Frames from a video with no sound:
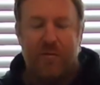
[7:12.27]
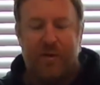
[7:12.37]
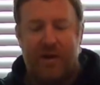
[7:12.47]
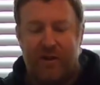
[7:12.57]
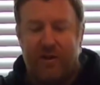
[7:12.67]

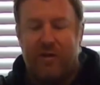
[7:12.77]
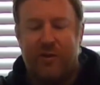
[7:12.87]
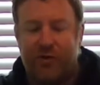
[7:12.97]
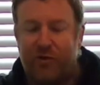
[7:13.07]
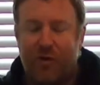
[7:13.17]
But
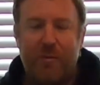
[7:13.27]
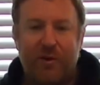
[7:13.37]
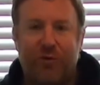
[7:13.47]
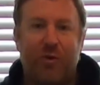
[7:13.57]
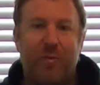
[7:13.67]
there's so
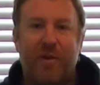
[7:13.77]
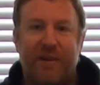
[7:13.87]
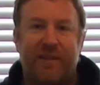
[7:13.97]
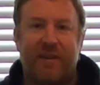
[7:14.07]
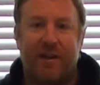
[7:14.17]
much room in
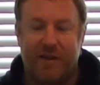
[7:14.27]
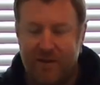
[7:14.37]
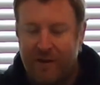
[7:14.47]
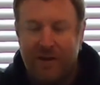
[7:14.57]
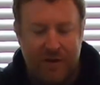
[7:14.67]
this thing.